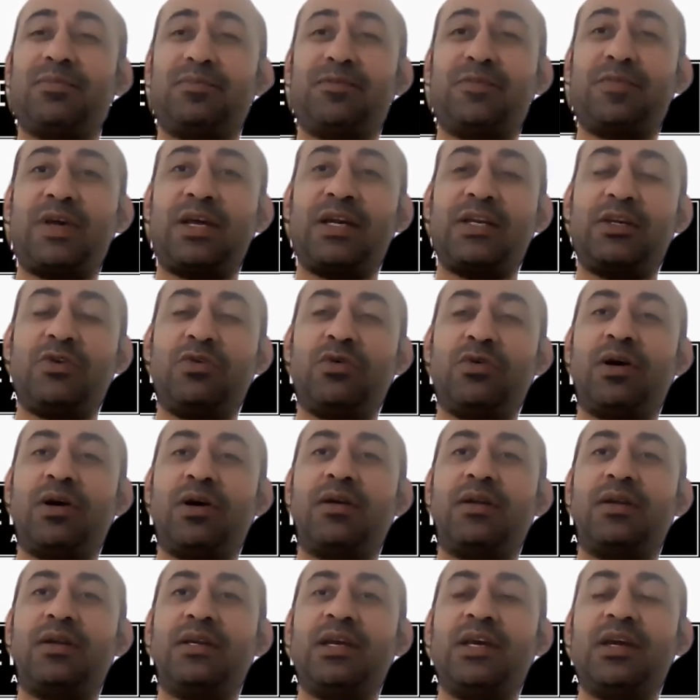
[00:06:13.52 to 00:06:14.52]
when you
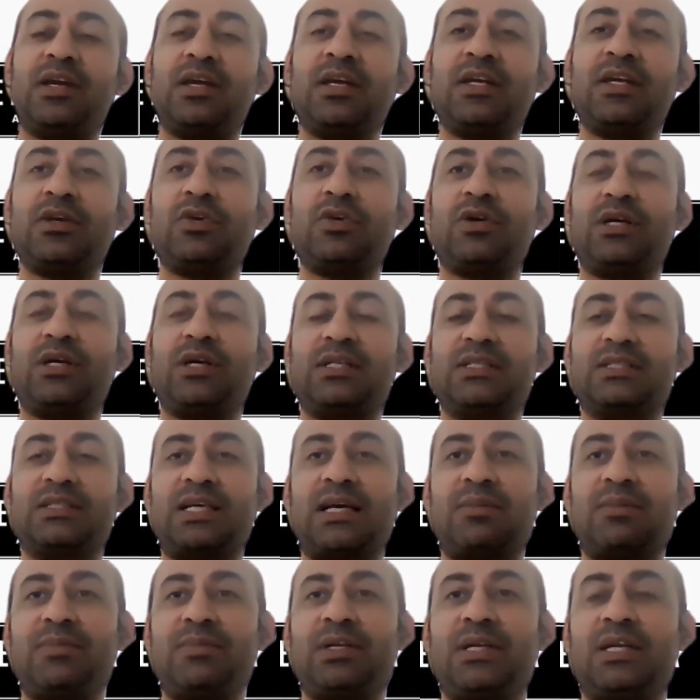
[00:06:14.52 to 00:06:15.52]
are nearing your
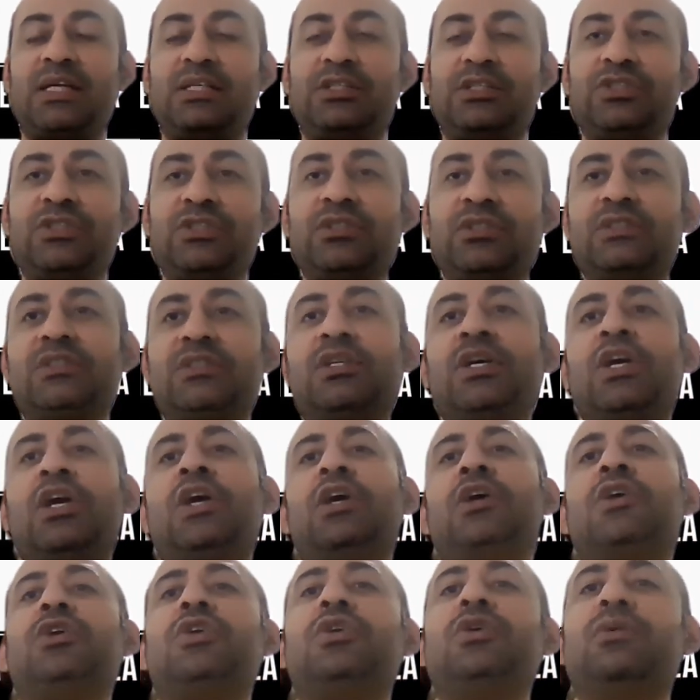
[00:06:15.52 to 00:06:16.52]
examinations,
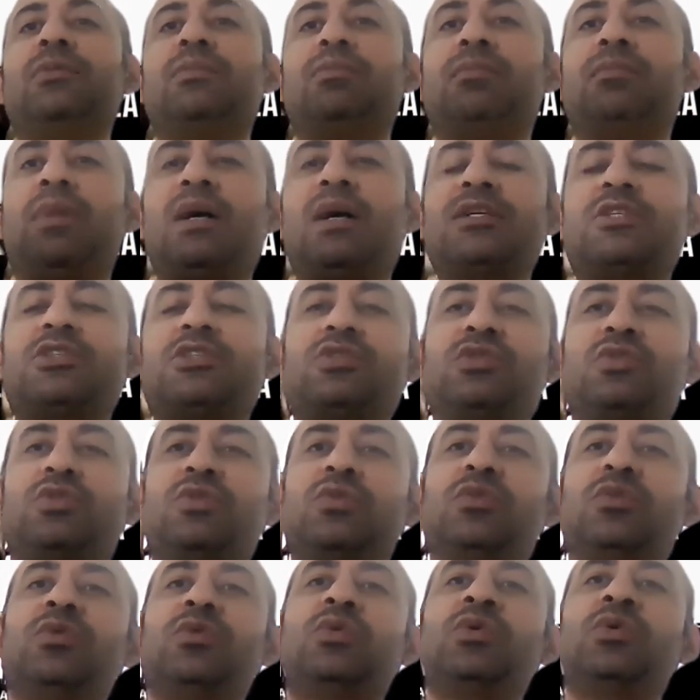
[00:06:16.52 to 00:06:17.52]
you must
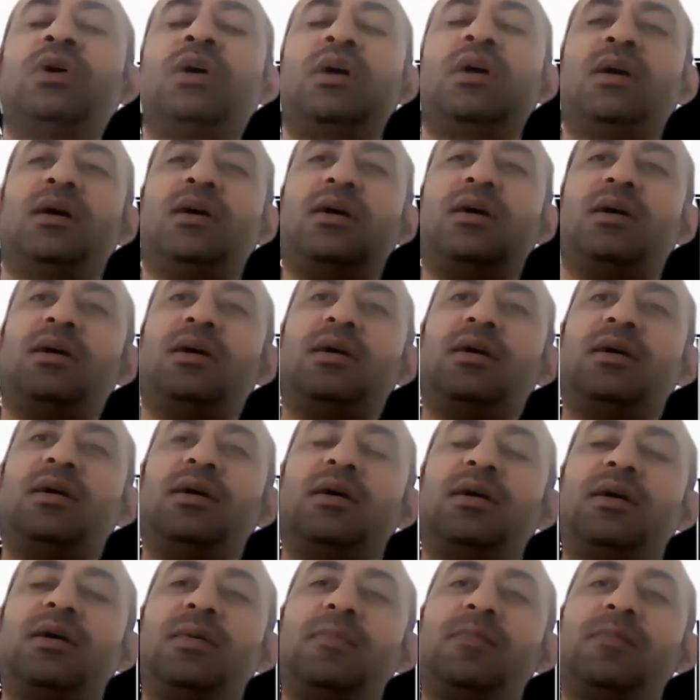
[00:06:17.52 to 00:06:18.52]
do
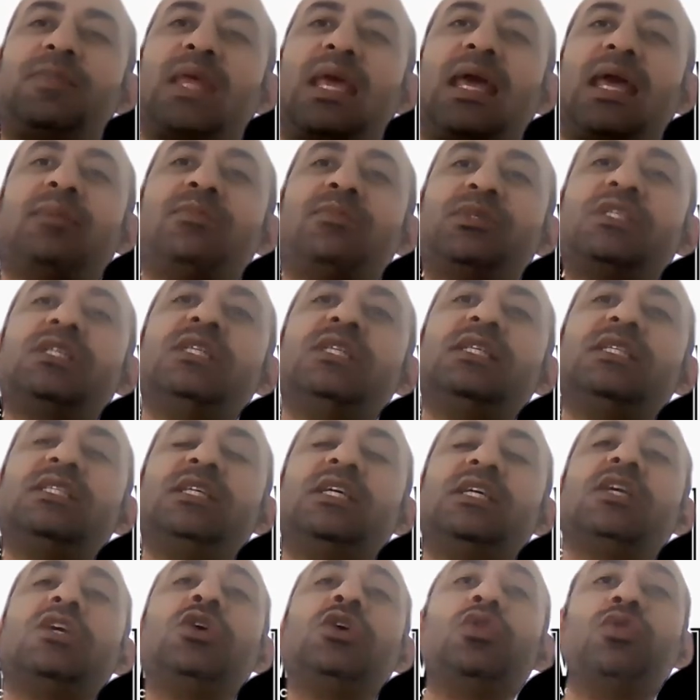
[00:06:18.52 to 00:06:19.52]

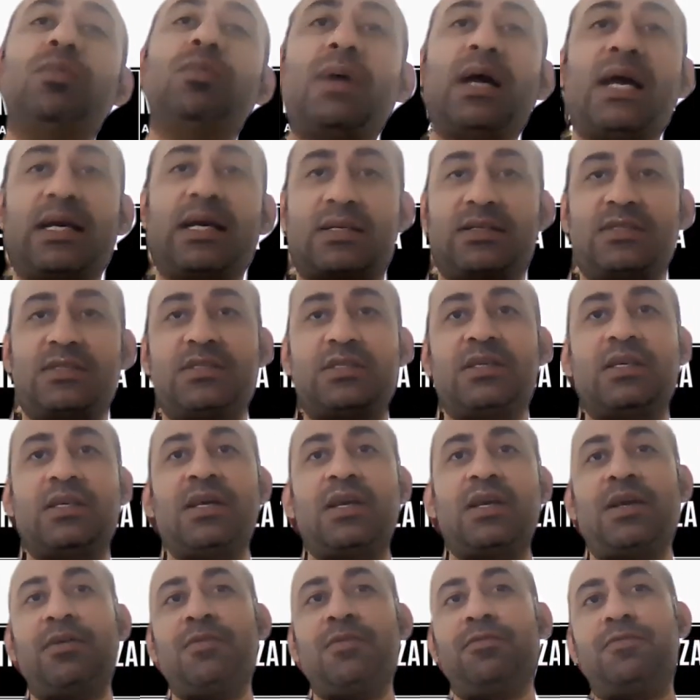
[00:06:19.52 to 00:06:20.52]
MCCQ banks,
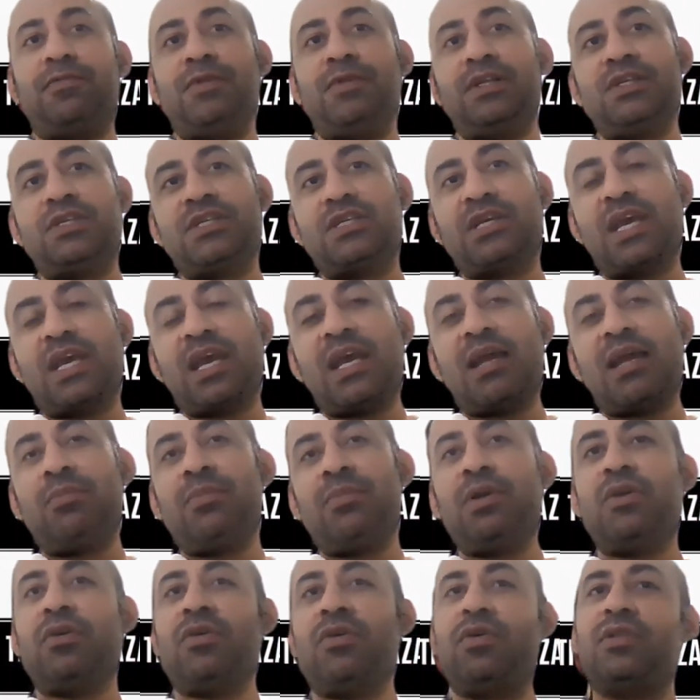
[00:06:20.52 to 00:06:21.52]
which can
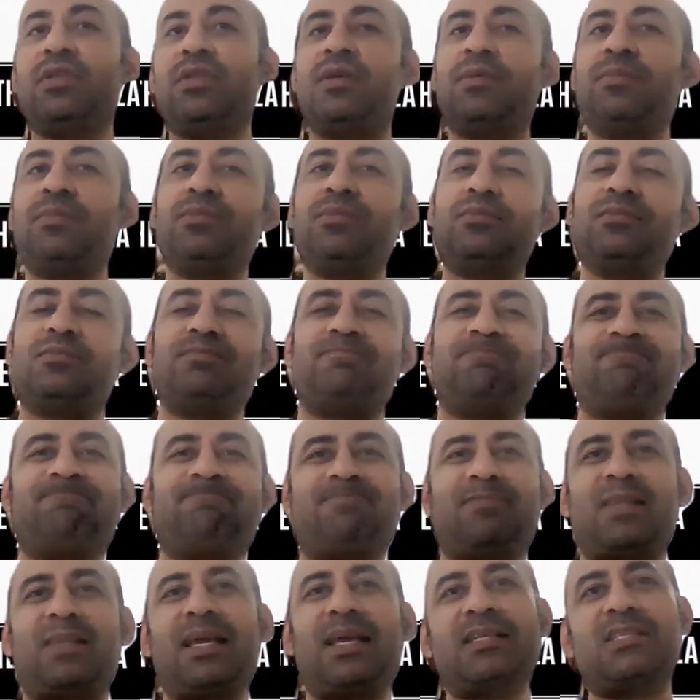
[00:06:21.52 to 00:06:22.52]
be on the
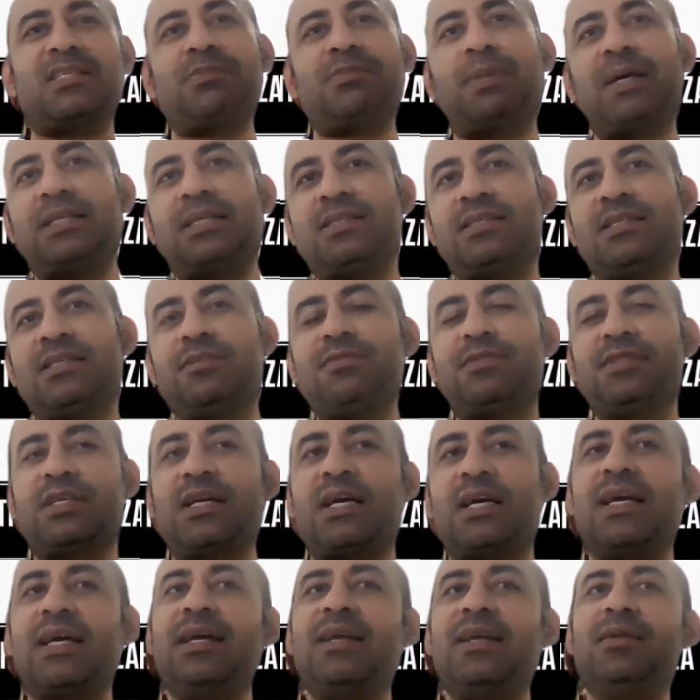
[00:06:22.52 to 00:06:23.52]
expensive
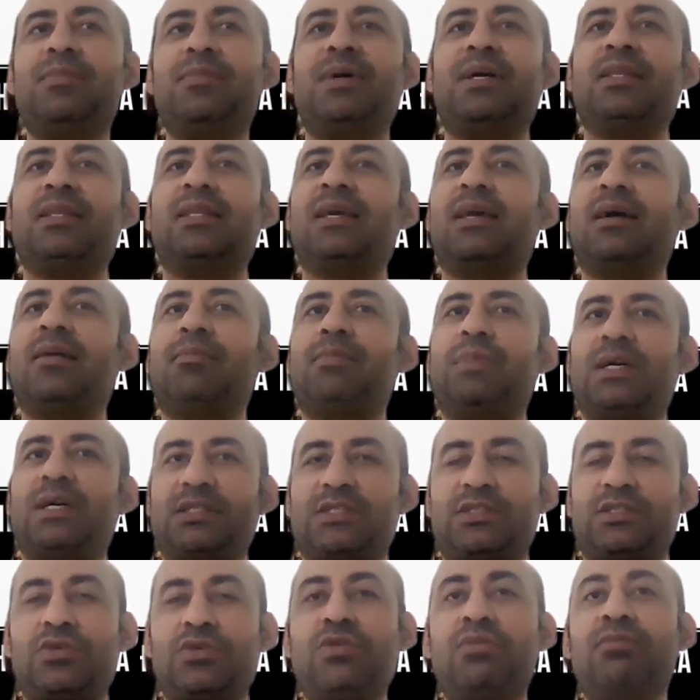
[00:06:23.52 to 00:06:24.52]
side, but they are
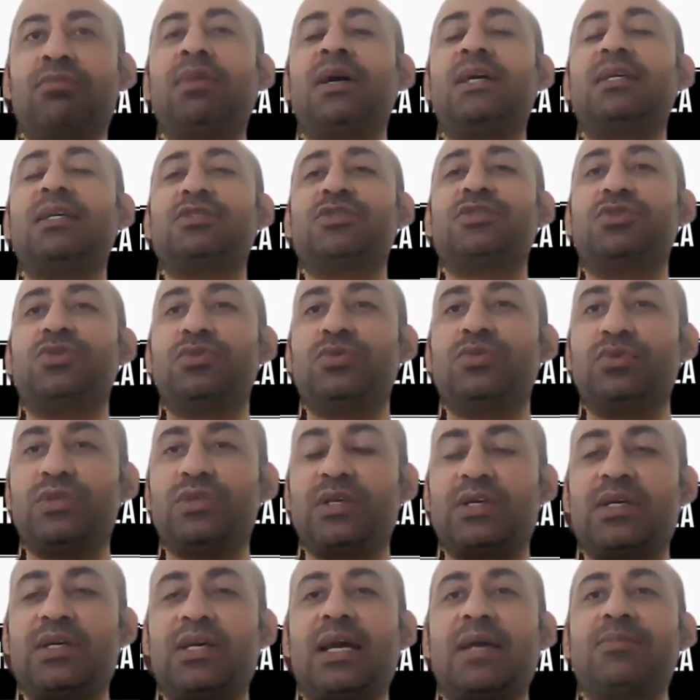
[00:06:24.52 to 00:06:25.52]
must. You must do
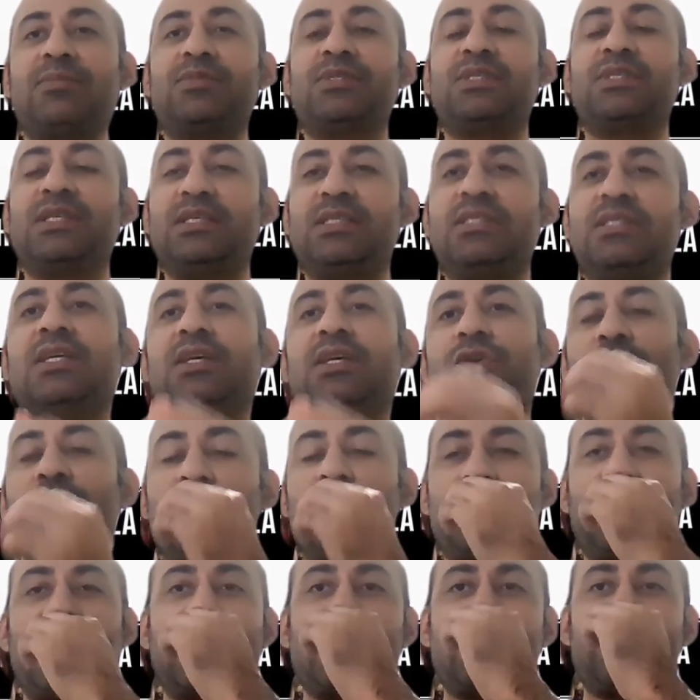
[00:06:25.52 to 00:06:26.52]
the
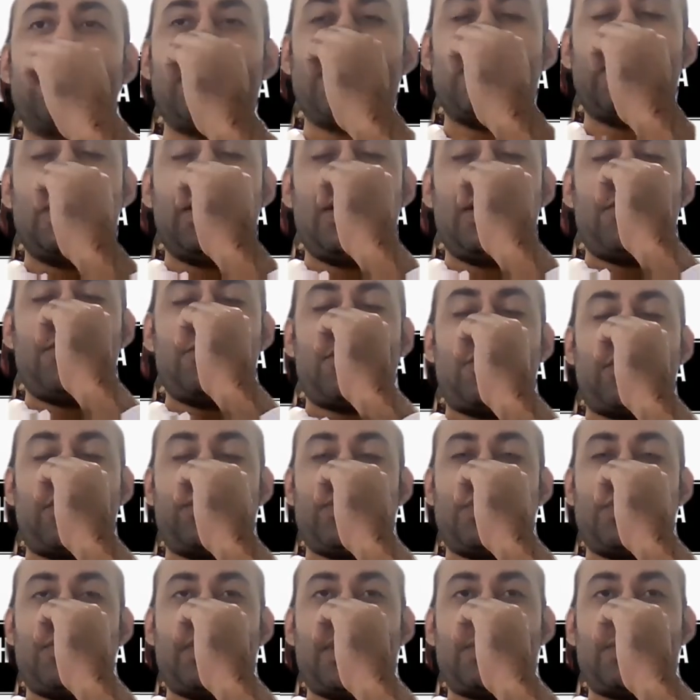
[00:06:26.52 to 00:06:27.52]
MCCQ bank from
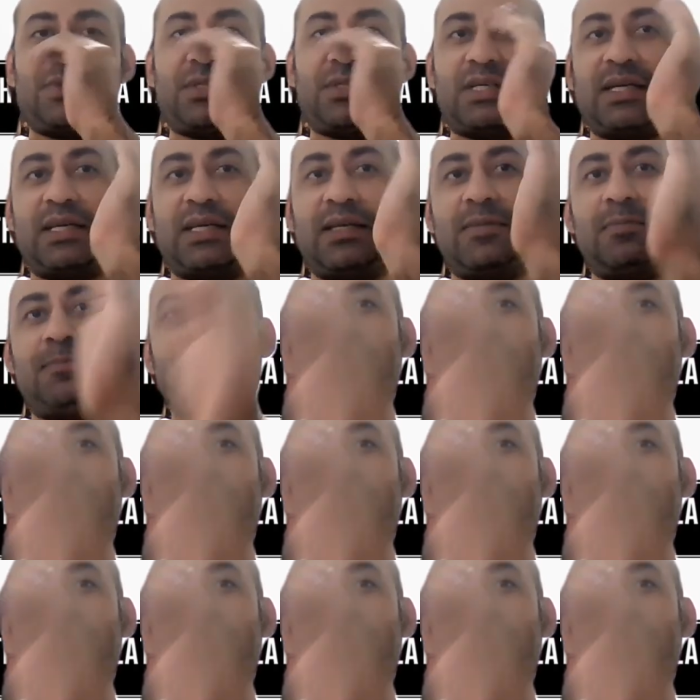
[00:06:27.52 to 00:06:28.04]
the website.